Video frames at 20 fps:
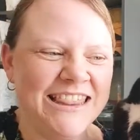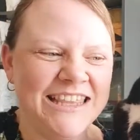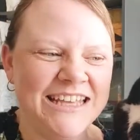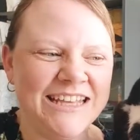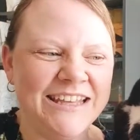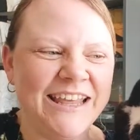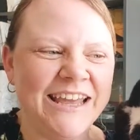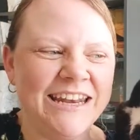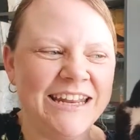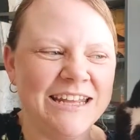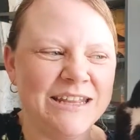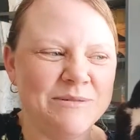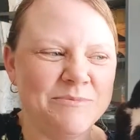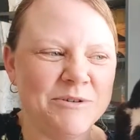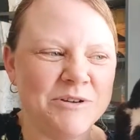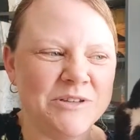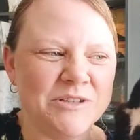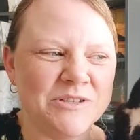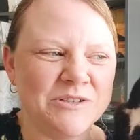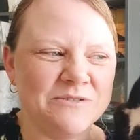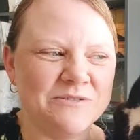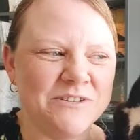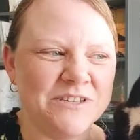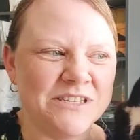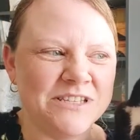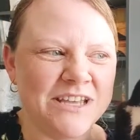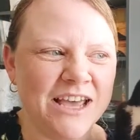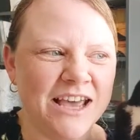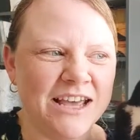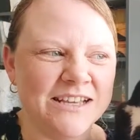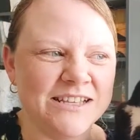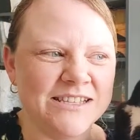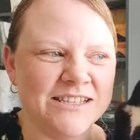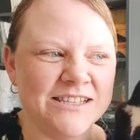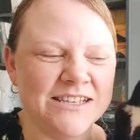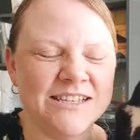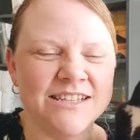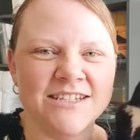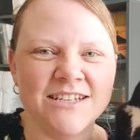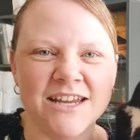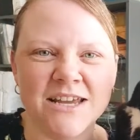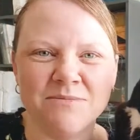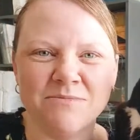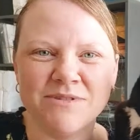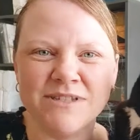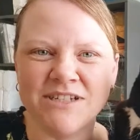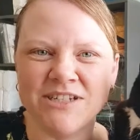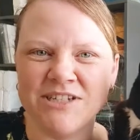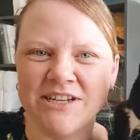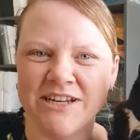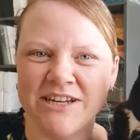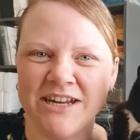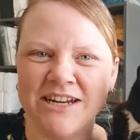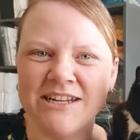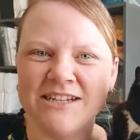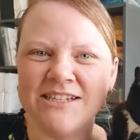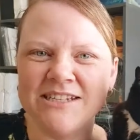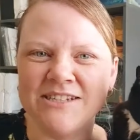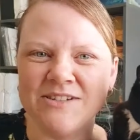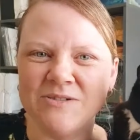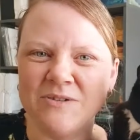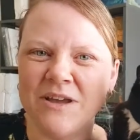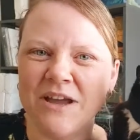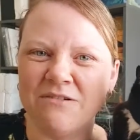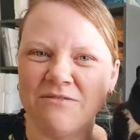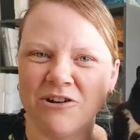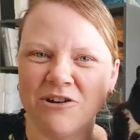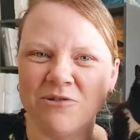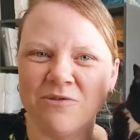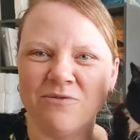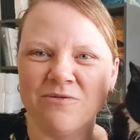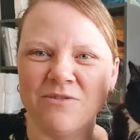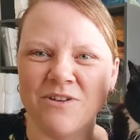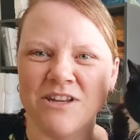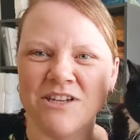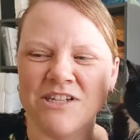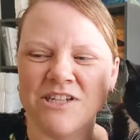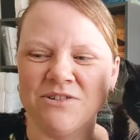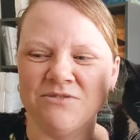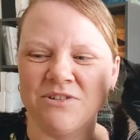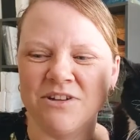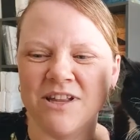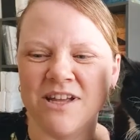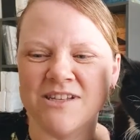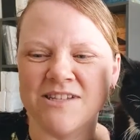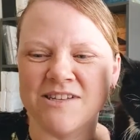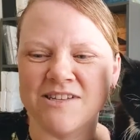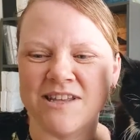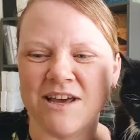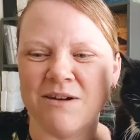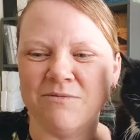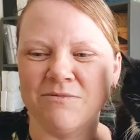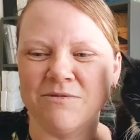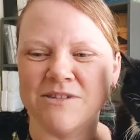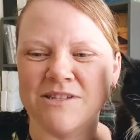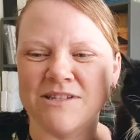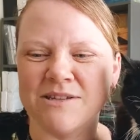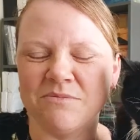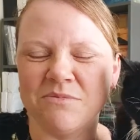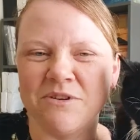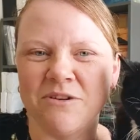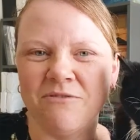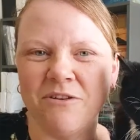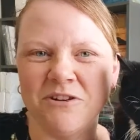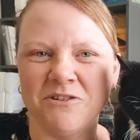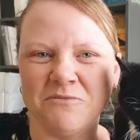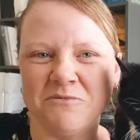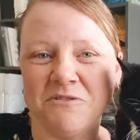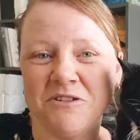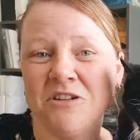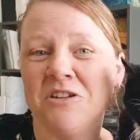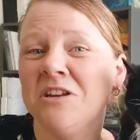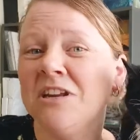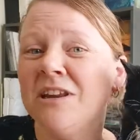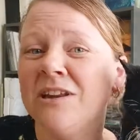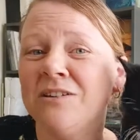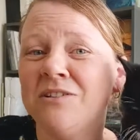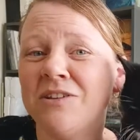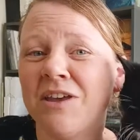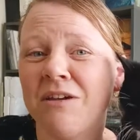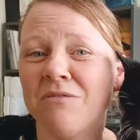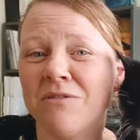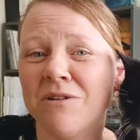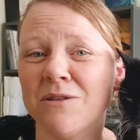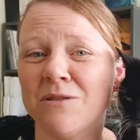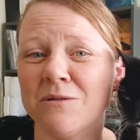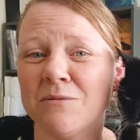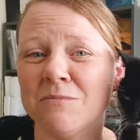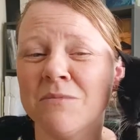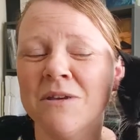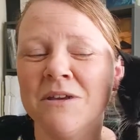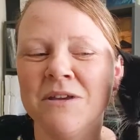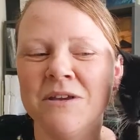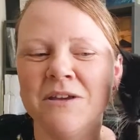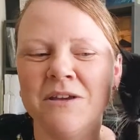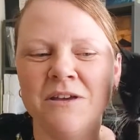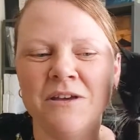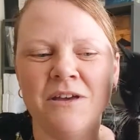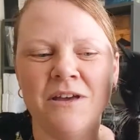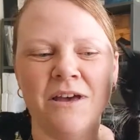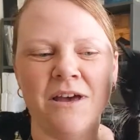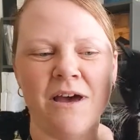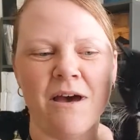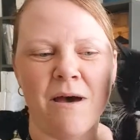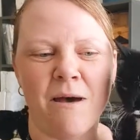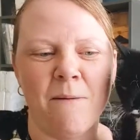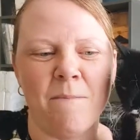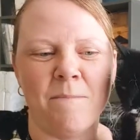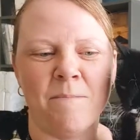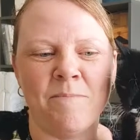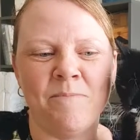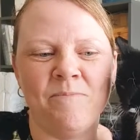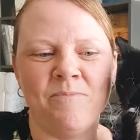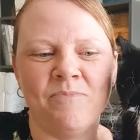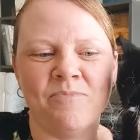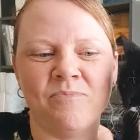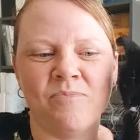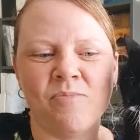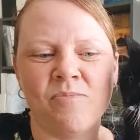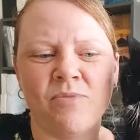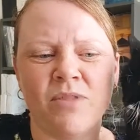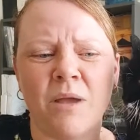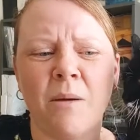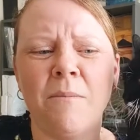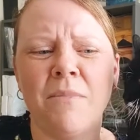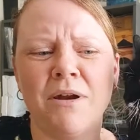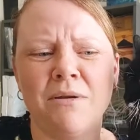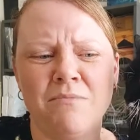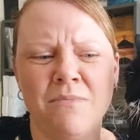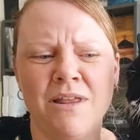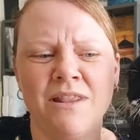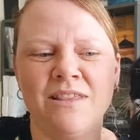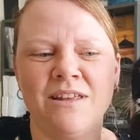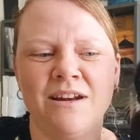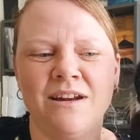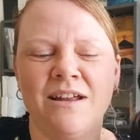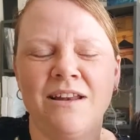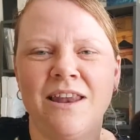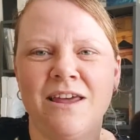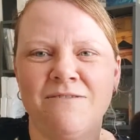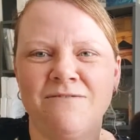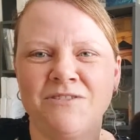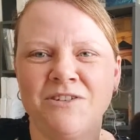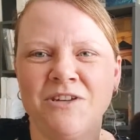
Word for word: the lady at the post office has stamps that she needed to get rid of, and she realised that that was a perfect opportunity to get rid of them. Um, but it meant that I left